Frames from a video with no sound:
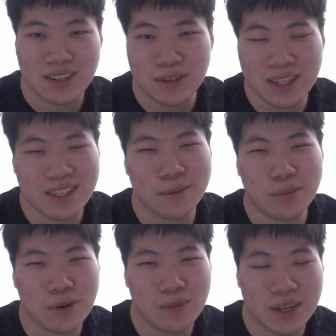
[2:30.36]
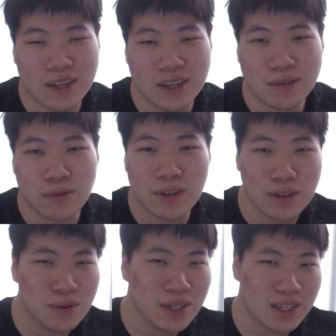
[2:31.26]
this is important because with the
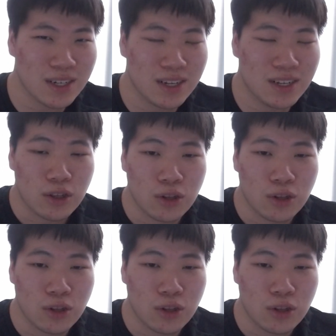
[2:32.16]
Lewis gun,